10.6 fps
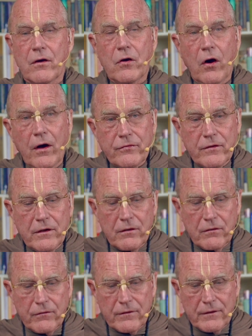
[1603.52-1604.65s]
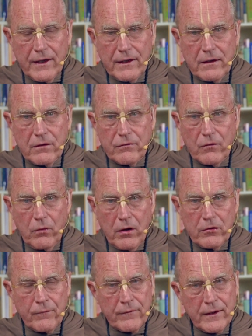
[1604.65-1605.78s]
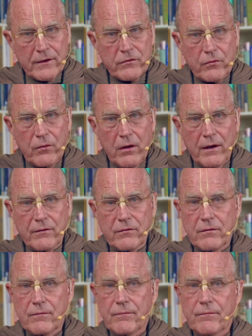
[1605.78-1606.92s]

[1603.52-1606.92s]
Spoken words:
causing the water in the lake to rise.